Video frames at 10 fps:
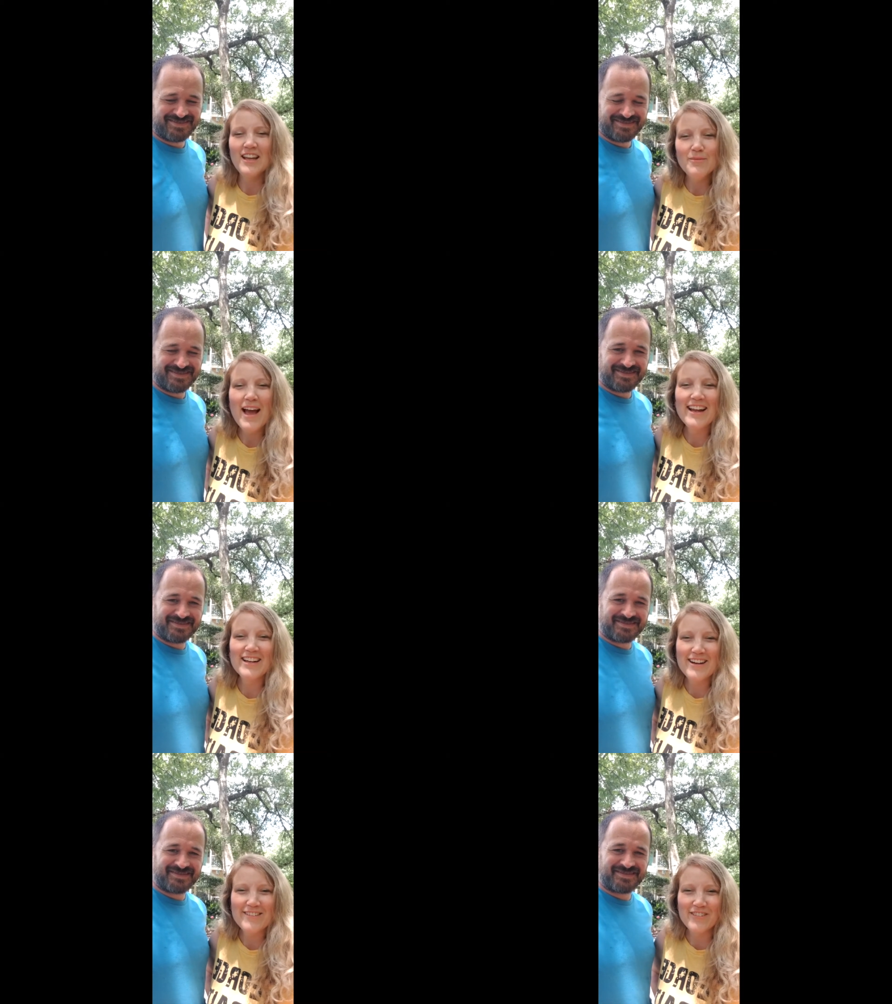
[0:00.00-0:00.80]
Speaker 1: keep
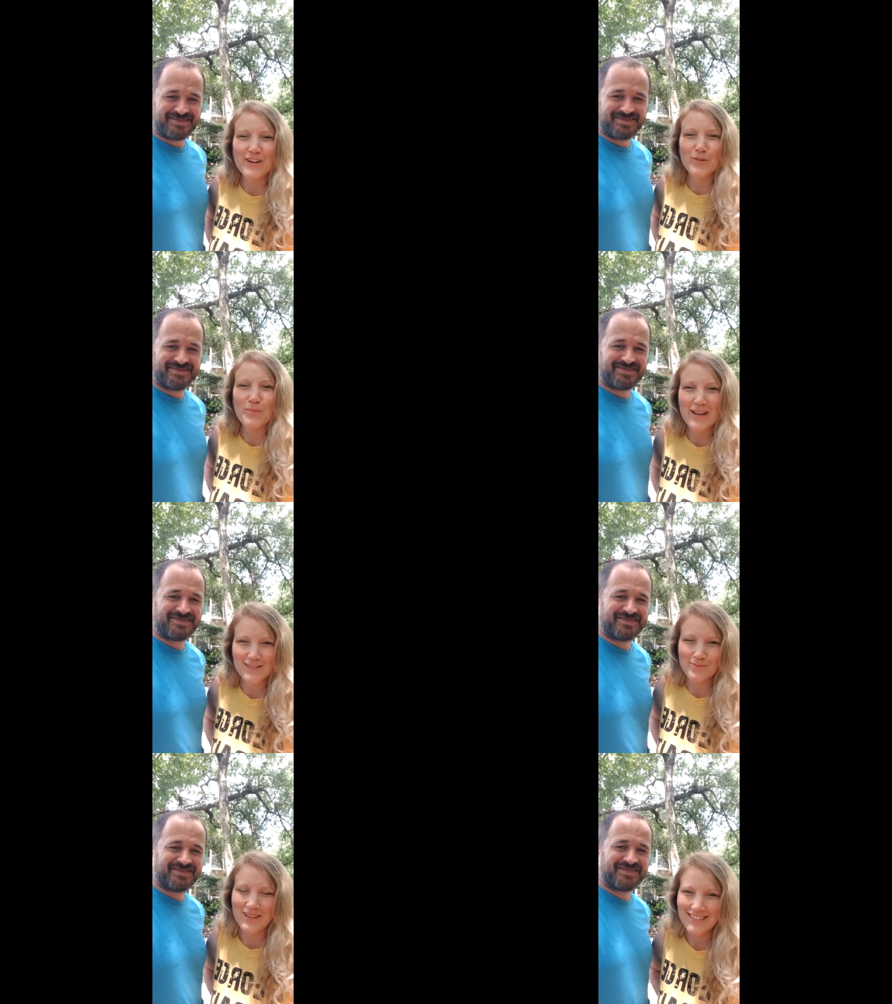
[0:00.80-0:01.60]
hanging on for those
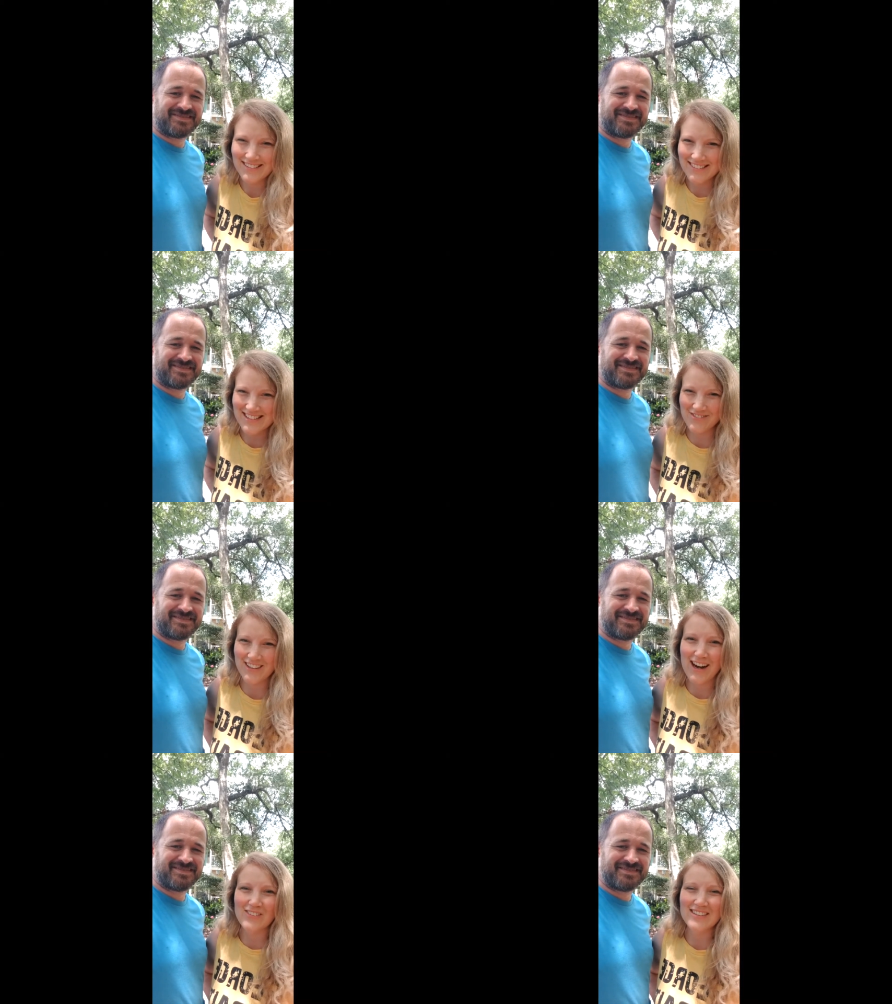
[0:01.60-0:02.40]
puzzle pieces to
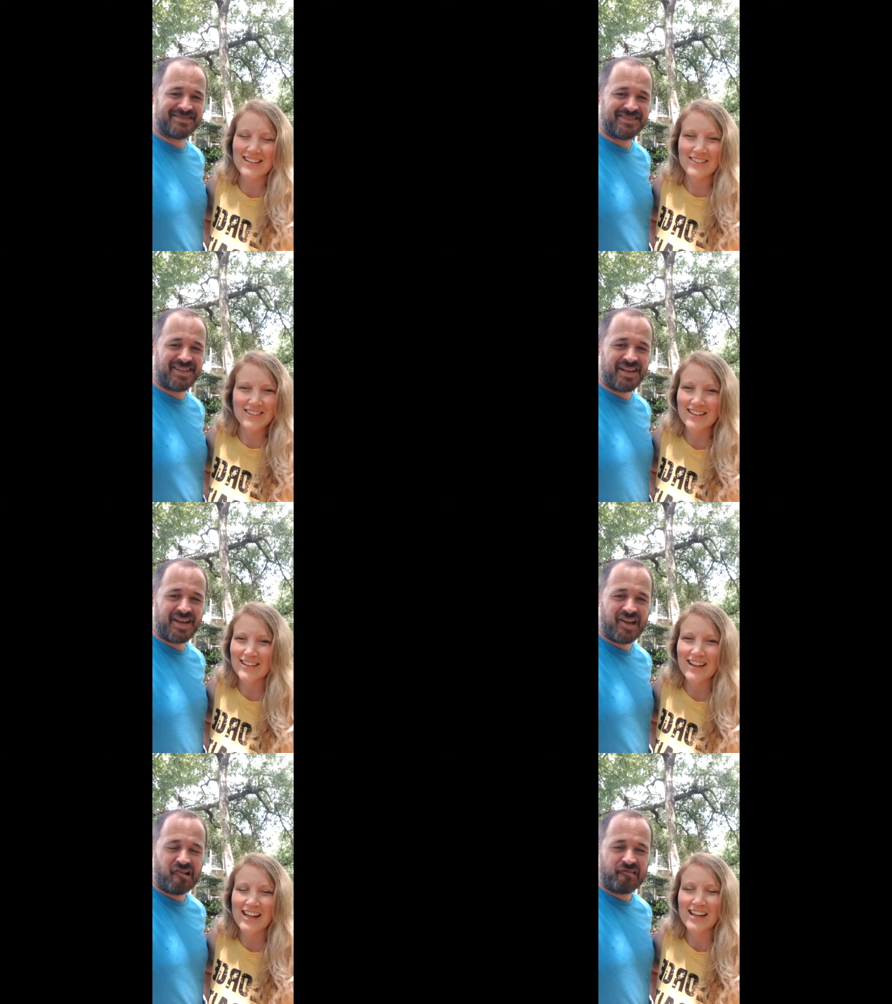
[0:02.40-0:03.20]
figure out what's going
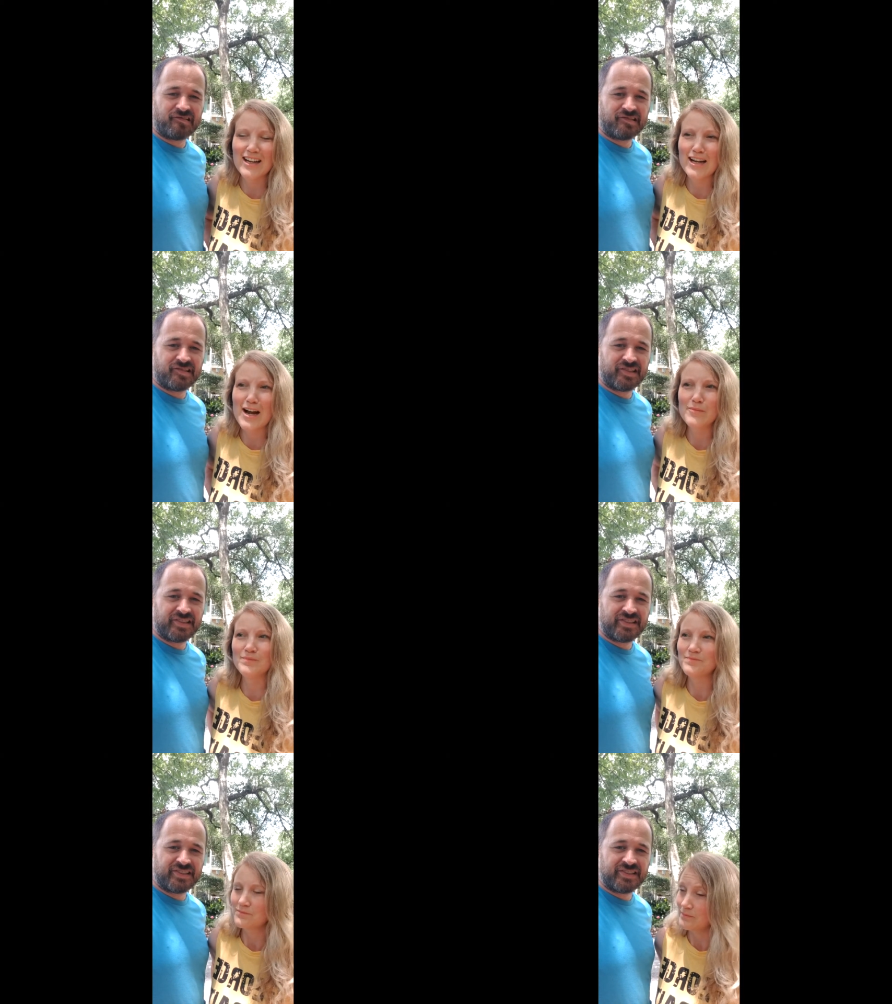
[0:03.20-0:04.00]
on um,
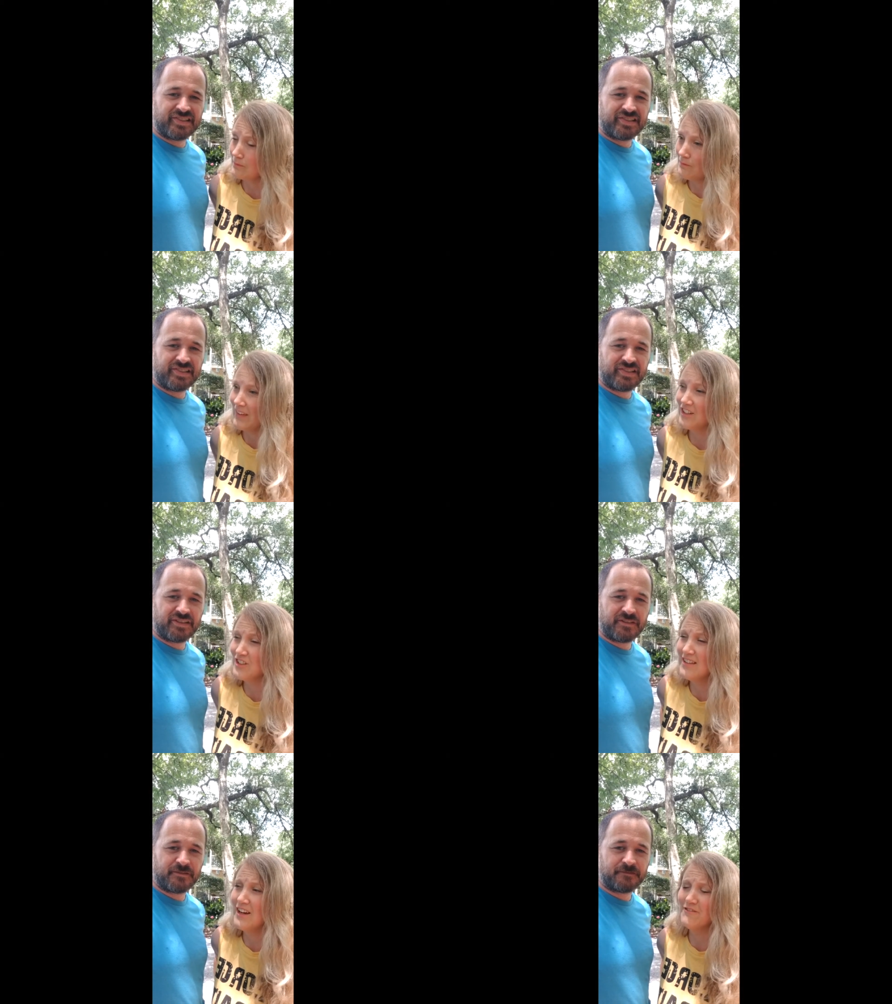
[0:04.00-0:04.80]
and
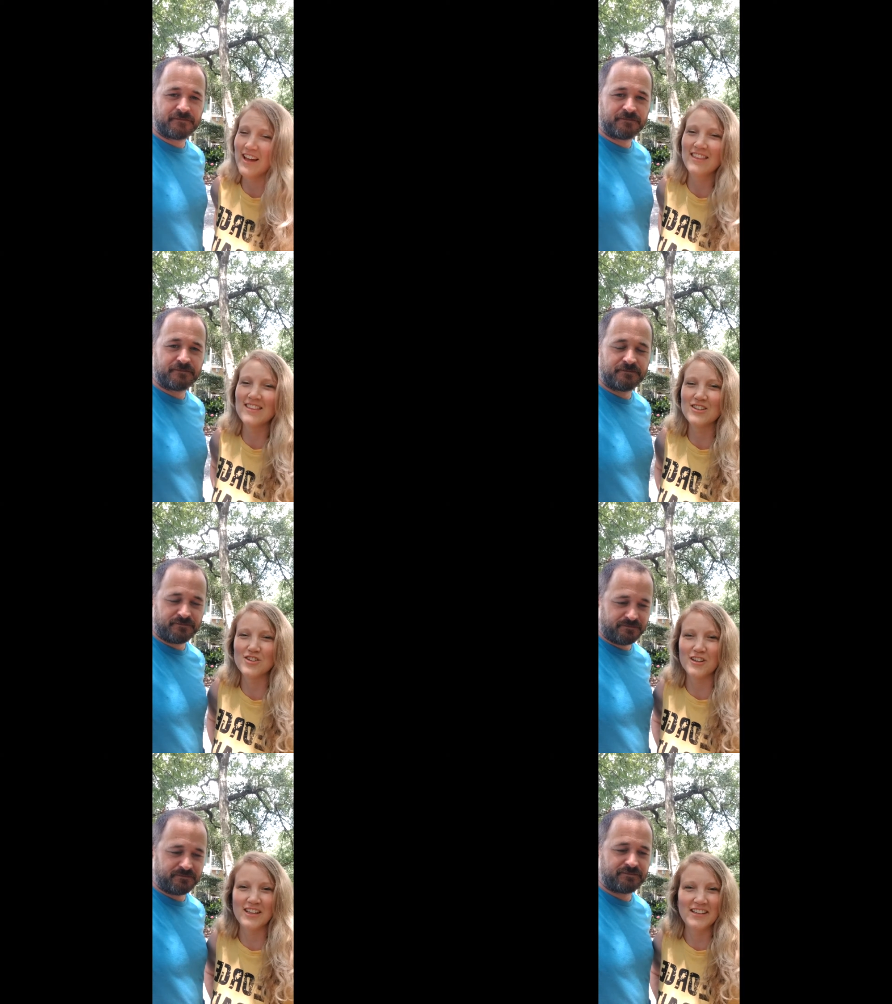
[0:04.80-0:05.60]
just have faith in the
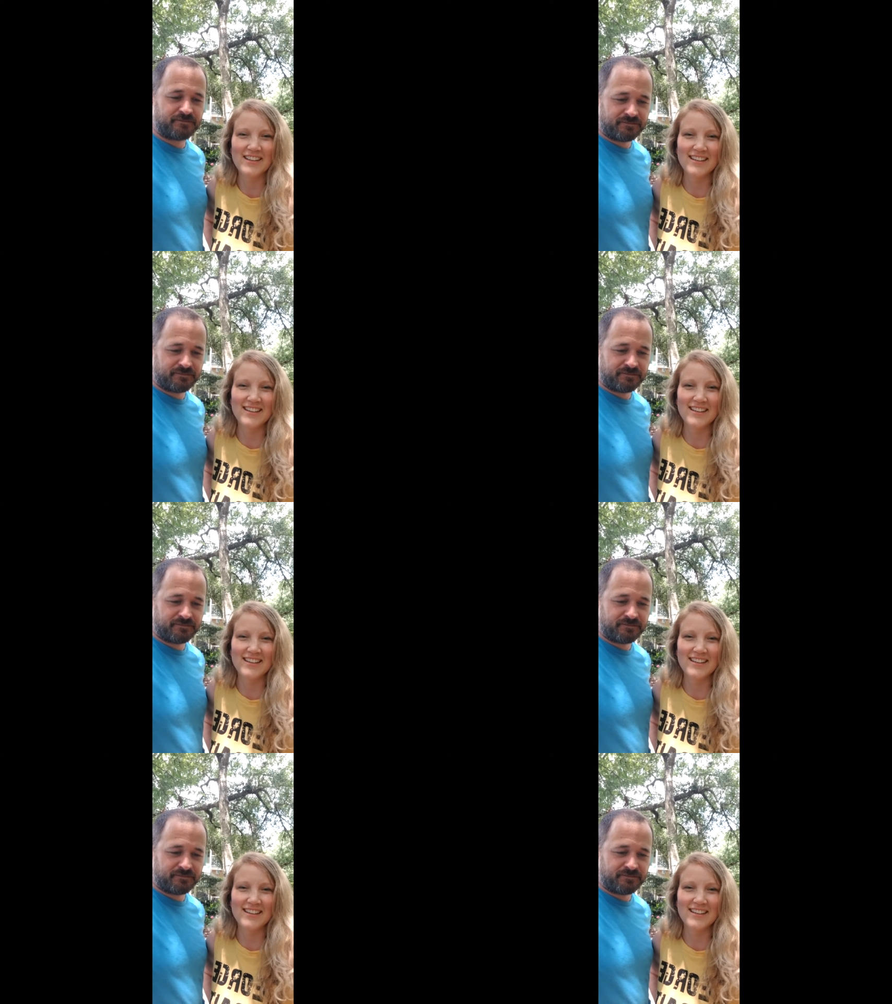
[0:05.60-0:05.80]
journey.